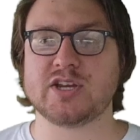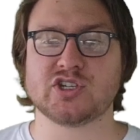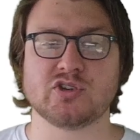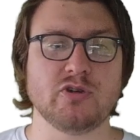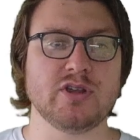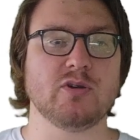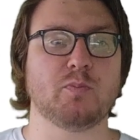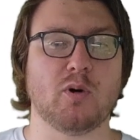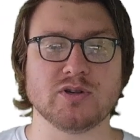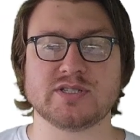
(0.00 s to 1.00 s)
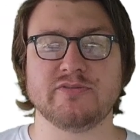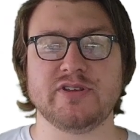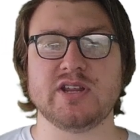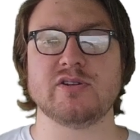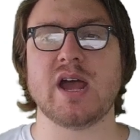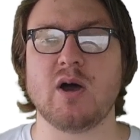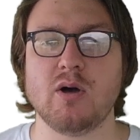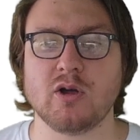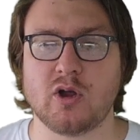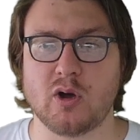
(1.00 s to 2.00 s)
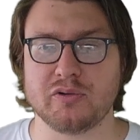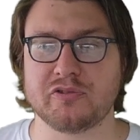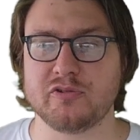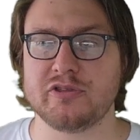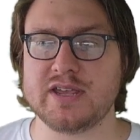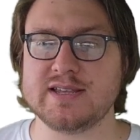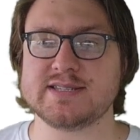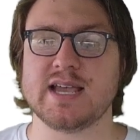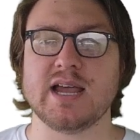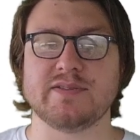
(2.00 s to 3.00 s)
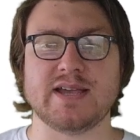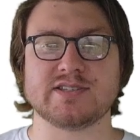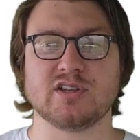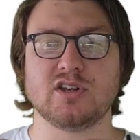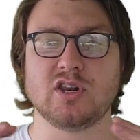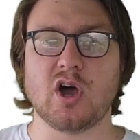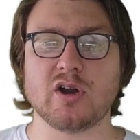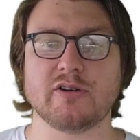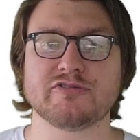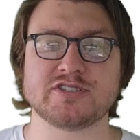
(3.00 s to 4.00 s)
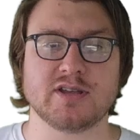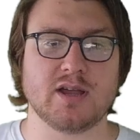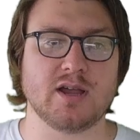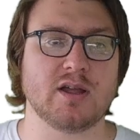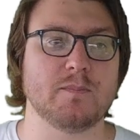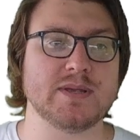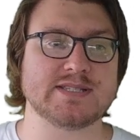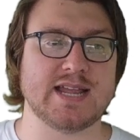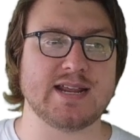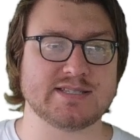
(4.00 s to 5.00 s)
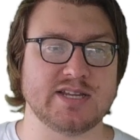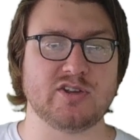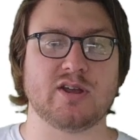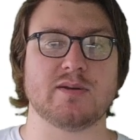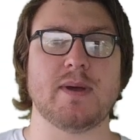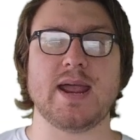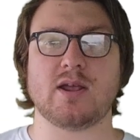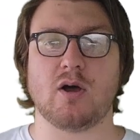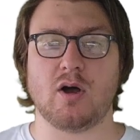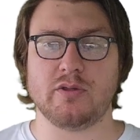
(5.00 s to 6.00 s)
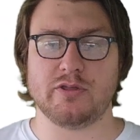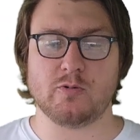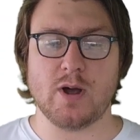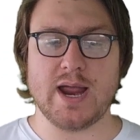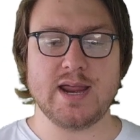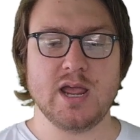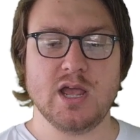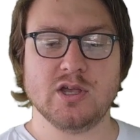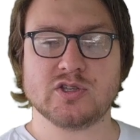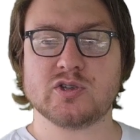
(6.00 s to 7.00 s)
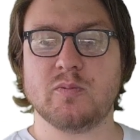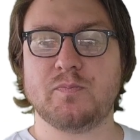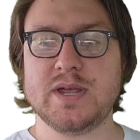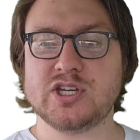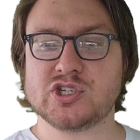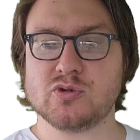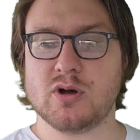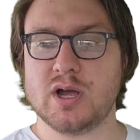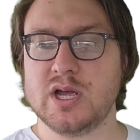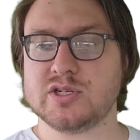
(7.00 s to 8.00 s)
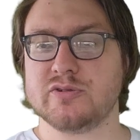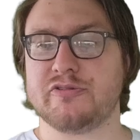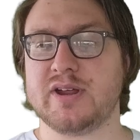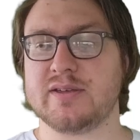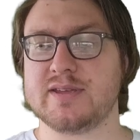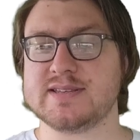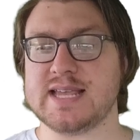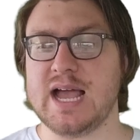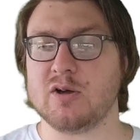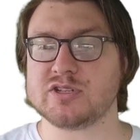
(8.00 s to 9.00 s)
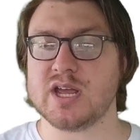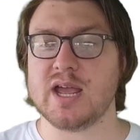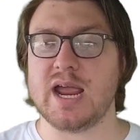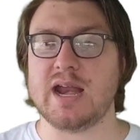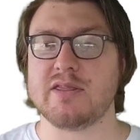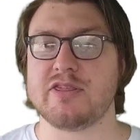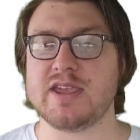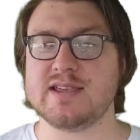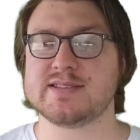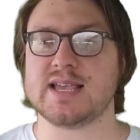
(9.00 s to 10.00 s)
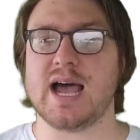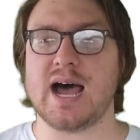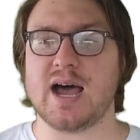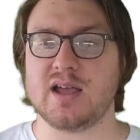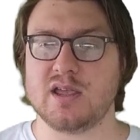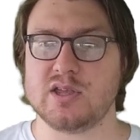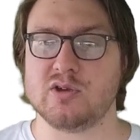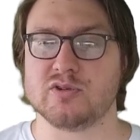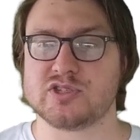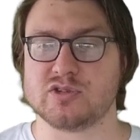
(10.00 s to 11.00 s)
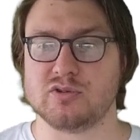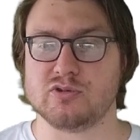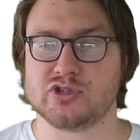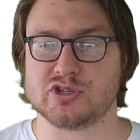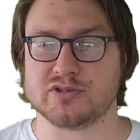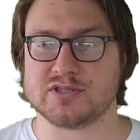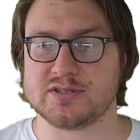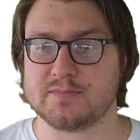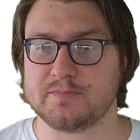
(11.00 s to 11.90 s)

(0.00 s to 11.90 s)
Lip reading: sure you pause the video now, go through these. There's a lot of mistakes that you can make on the way. So be sure to figure these out, and these are your solutions.